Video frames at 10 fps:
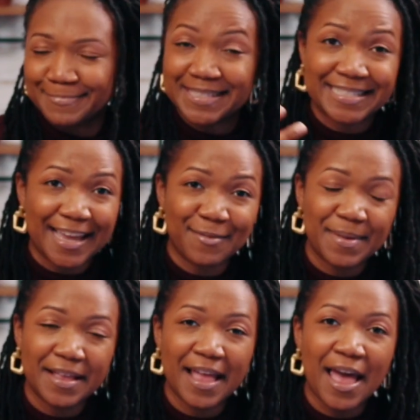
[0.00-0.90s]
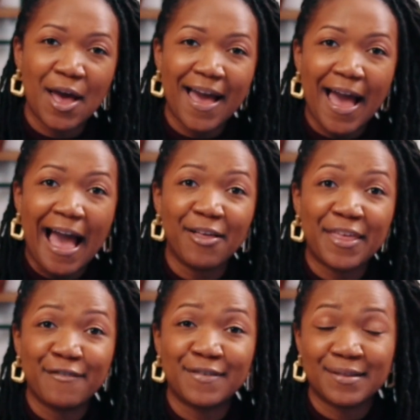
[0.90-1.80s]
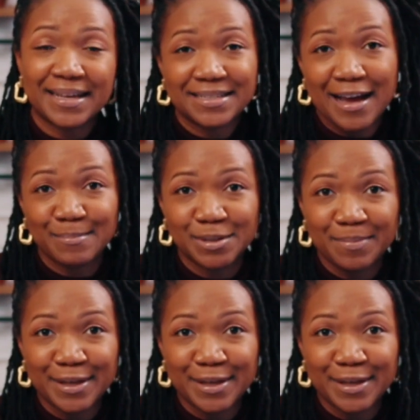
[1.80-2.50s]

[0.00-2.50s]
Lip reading: segment, how they feel that time